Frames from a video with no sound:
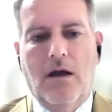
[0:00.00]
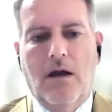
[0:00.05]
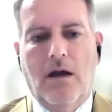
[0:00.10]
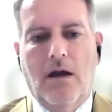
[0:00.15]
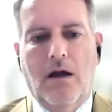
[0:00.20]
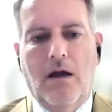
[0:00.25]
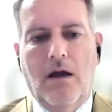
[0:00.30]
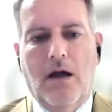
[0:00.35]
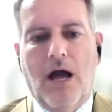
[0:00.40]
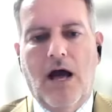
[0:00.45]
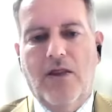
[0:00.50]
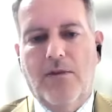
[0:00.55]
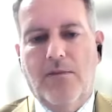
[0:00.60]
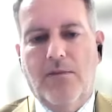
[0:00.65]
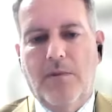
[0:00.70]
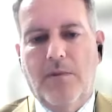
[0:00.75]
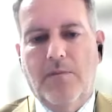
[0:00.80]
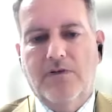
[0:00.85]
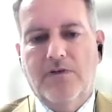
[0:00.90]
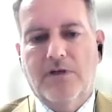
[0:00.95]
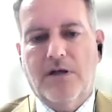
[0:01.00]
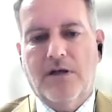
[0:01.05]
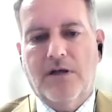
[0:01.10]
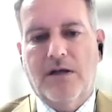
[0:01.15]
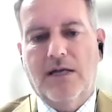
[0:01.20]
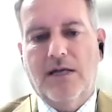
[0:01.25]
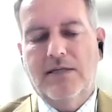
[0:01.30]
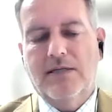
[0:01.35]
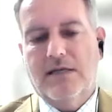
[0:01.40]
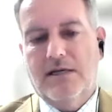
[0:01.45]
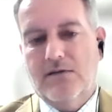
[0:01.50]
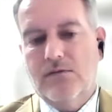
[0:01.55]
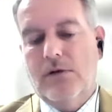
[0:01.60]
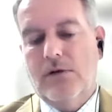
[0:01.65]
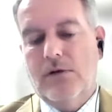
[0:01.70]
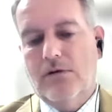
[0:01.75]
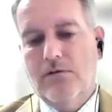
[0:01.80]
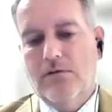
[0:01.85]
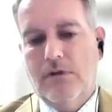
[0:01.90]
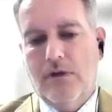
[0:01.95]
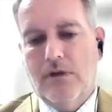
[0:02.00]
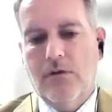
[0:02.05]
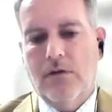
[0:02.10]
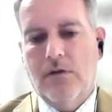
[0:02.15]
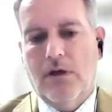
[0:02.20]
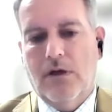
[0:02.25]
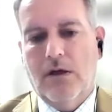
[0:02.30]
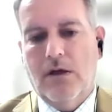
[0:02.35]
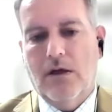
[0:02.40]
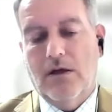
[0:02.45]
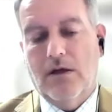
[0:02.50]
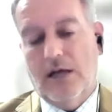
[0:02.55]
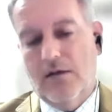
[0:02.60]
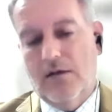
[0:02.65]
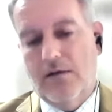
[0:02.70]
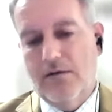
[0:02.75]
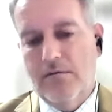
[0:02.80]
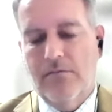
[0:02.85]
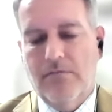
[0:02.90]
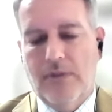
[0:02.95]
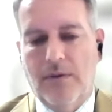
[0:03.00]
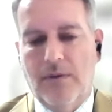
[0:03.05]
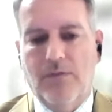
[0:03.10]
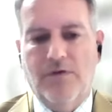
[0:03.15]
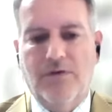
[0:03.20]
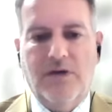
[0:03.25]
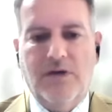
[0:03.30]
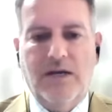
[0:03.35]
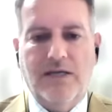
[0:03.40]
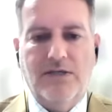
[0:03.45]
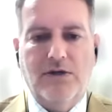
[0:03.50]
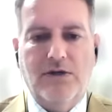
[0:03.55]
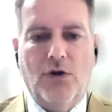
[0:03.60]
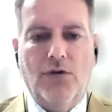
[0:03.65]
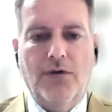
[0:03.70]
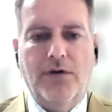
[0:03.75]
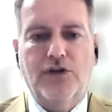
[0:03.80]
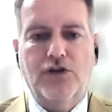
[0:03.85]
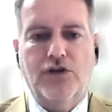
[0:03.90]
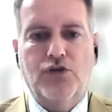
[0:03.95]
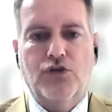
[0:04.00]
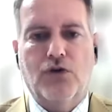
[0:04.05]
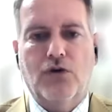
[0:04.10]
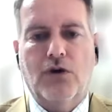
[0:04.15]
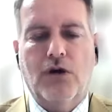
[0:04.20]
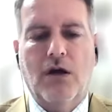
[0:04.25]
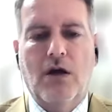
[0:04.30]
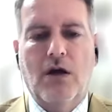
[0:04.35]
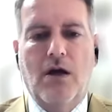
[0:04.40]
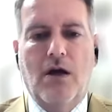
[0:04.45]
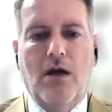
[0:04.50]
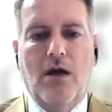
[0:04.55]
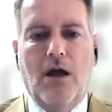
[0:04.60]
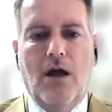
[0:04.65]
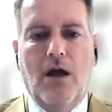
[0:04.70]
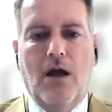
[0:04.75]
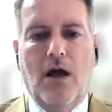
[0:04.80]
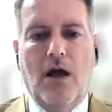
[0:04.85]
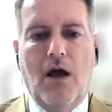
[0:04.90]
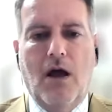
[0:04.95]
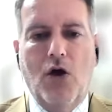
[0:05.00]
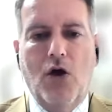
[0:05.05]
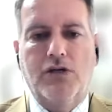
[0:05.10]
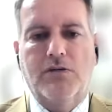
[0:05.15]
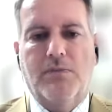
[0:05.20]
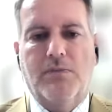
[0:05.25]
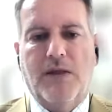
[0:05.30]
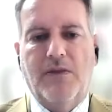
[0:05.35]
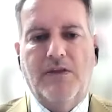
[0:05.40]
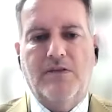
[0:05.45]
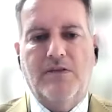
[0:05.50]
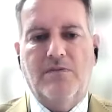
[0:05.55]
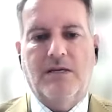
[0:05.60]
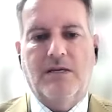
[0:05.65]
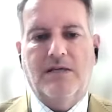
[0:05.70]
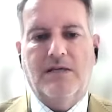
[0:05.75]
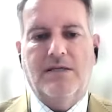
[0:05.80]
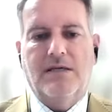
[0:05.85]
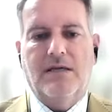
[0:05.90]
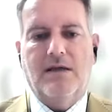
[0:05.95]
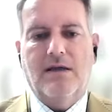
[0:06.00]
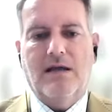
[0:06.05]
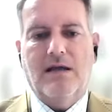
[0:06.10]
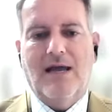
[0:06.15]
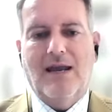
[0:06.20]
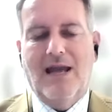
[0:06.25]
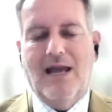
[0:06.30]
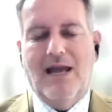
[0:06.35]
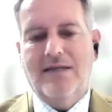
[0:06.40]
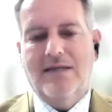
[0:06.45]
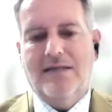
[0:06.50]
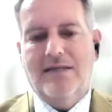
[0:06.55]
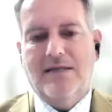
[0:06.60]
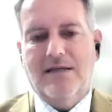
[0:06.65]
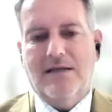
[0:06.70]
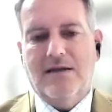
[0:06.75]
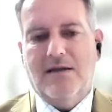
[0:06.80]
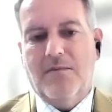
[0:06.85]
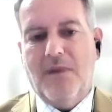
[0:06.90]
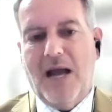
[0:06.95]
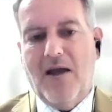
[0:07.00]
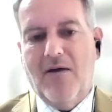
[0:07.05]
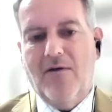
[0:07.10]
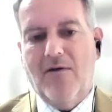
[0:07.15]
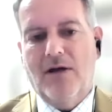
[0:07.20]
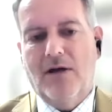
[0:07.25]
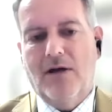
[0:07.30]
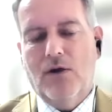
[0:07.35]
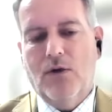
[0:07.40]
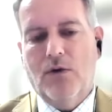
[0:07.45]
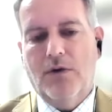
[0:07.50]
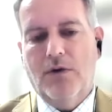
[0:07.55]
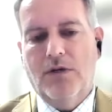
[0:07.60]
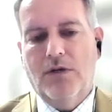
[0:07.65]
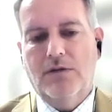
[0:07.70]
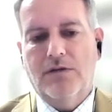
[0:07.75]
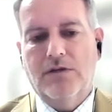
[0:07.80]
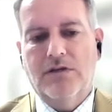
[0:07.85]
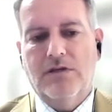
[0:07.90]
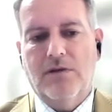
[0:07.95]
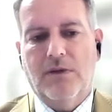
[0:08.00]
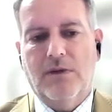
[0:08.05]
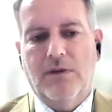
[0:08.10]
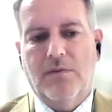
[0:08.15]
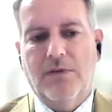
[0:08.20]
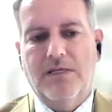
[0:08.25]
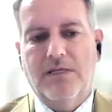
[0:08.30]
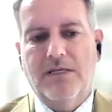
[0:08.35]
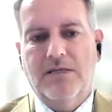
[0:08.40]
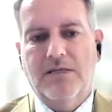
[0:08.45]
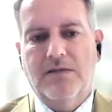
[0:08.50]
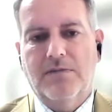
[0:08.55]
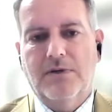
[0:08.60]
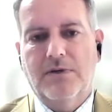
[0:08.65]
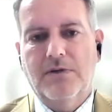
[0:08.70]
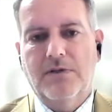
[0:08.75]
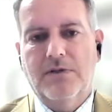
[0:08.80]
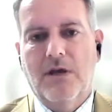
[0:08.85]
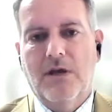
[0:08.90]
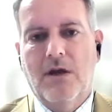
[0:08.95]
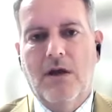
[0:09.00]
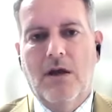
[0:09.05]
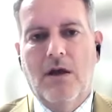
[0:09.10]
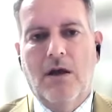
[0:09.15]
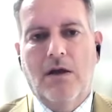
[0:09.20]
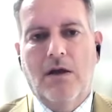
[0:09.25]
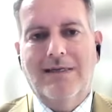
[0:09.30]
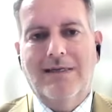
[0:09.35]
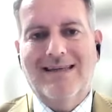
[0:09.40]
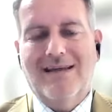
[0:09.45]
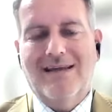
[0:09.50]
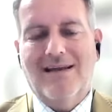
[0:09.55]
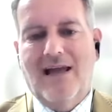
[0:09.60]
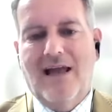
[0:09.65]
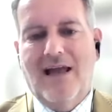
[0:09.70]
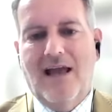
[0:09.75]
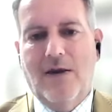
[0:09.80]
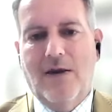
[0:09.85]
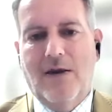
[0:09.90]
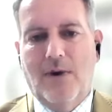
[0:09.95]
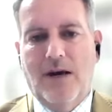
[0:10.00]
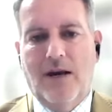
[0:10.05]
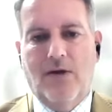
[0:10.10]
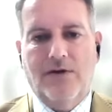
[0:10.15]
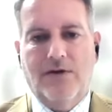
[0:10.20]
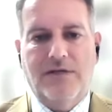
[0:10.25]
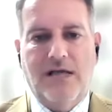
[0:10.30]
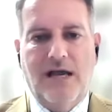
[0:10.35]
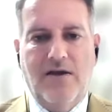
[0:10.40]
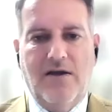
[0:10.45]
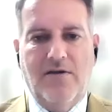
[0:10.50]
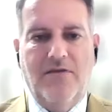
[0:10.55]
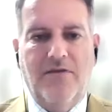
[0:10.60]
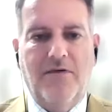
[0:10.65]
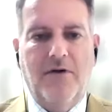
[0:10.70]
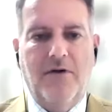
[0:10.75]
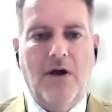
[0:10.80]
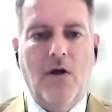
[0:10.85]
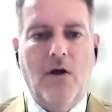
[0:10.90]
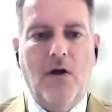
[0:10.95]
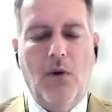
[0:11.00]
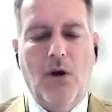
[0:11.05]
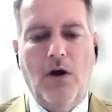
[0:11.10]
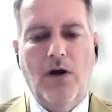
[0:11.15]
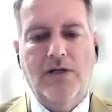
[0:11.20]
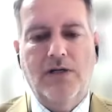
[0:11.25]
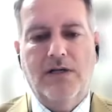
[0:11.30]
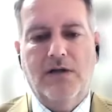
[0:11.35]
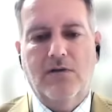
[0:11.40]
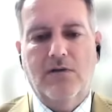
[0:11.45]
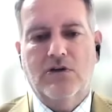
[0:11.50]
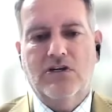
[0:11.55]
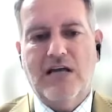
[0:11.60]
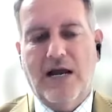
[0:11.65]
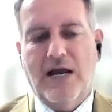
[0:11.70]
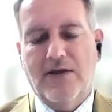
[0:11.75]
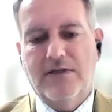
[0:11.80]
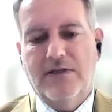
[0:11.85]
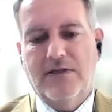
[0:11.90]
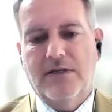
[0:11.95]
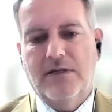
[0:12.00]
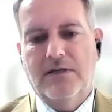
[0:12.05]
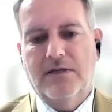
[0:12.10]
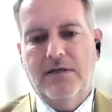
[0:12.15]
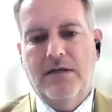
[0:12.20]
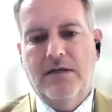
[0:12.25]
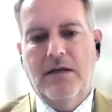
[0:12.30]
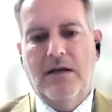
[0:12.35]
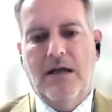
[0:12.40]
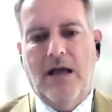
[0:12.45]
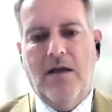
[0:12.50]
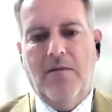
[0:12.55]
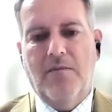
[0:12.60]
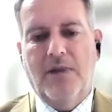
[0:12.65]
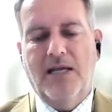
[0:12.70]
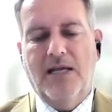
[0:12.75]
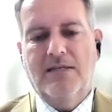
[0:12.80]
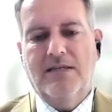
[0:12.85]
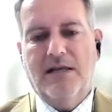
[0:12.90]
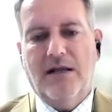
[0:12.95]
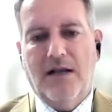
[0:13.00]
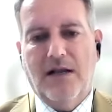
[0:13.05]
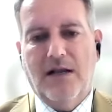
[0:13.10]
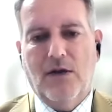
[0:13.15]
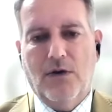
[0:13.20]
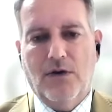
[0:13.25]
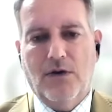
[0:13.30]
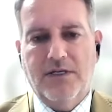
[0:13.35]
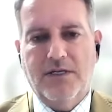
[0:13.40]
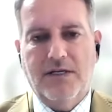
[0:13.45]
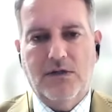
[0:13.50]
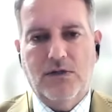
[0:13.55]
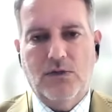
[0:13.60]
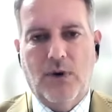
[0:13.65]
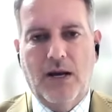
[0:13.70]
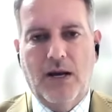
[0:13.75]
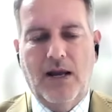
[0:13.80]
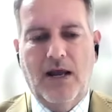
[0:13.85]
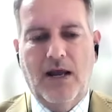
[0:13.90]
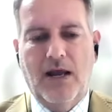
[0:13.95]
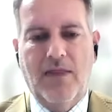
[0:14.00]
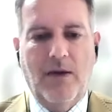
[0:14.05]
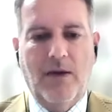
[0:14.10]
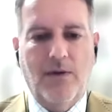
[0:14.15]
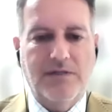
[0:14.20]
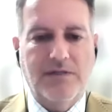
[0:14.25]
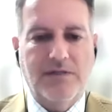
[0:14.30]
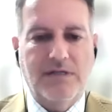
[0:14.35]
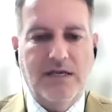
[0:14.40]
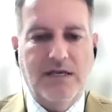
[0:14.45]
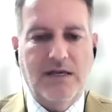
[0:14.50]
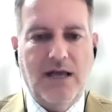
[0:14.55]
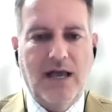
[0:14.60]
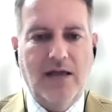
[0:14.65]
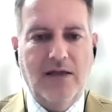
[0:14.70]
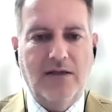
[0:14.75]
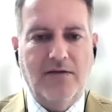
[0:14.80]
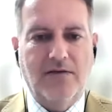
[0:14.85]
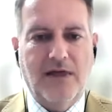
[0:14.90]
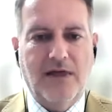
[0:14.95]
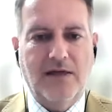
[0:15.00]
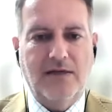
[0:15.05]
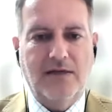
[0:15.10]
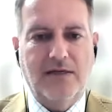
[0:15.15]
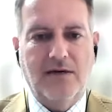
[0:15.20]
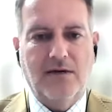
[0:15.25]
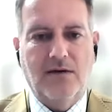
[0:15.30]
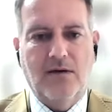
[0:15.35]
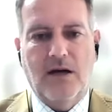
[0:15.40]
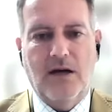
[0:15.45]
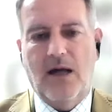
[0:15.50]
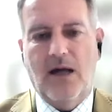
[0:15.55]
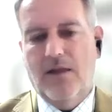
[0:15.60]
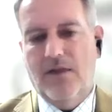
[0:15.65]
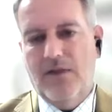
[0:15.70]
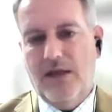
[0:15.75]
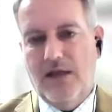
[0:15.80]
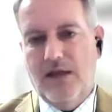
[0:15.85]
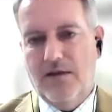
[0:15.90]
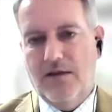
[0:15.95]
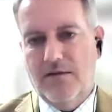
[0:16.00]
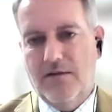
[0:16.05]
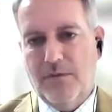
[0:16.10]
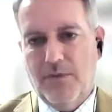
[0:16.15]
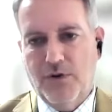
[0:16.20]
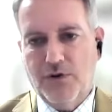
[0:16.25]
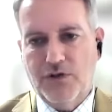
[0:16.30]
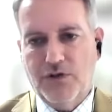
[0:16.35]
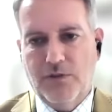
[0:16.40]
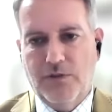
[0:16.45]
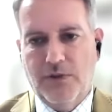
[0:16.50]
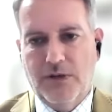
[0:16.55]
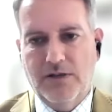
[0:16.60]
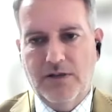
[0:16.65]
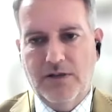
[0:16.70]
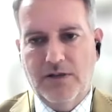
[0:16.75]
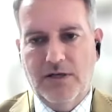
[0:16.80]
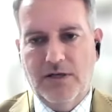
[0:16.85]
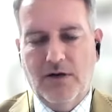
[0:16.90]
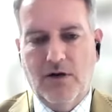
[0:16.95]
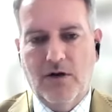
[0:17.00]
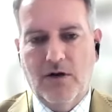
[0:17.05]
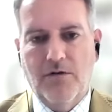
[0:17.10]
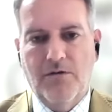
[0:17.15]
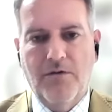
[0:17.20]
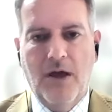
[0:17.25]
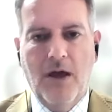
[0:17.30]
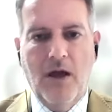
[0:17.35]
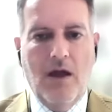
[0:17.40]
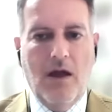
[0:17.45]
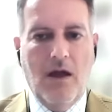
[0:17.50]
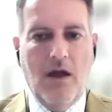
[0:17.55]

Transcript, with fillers: other members of Knesset, well, yeah, member of Knesset, Orit Strug, uh, heard about this meeting and entered, and apparently, according to some of the participants, didn't let anyone else have a word and shouted and basically got his way. And that was the end of that deal and the end of a possibility of